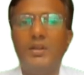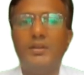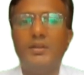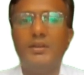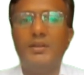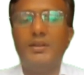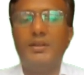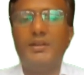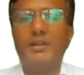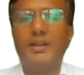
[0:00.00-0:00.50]

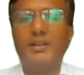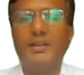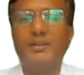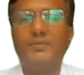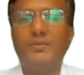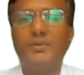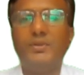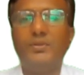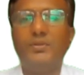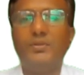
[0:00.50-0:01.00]
Heat
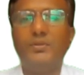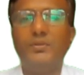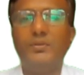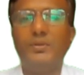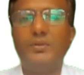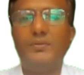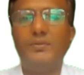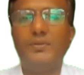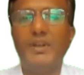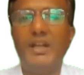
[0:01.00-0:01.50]
transfer over
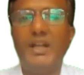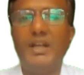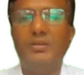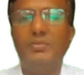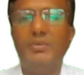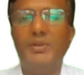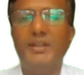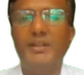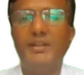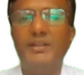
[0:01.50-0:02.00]
a flat
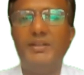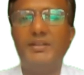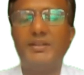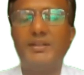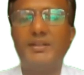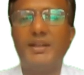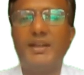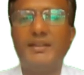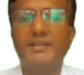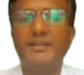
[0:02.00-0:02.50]
plate is a
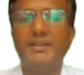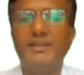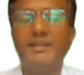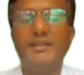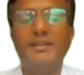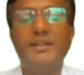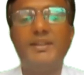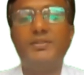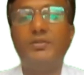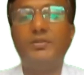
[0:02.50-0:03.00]
classic
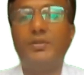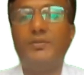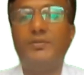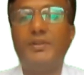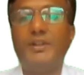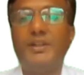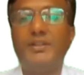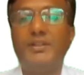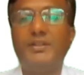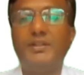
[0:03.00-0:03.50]
case of
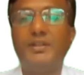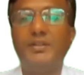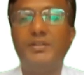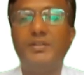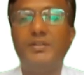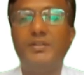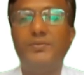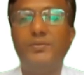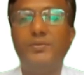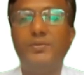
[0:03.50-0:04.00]

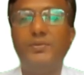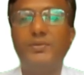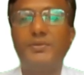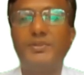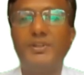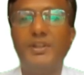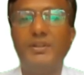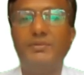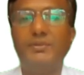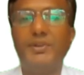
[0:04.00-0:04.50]
external force
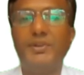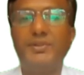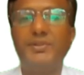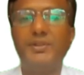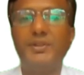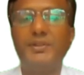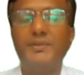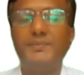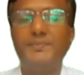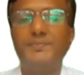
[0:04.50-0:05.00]

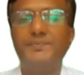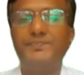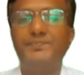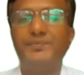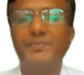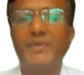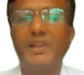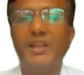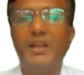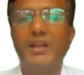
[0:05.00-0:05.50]
convection.
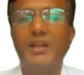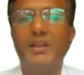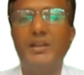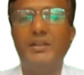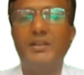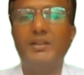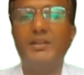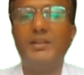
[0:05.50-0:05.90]
The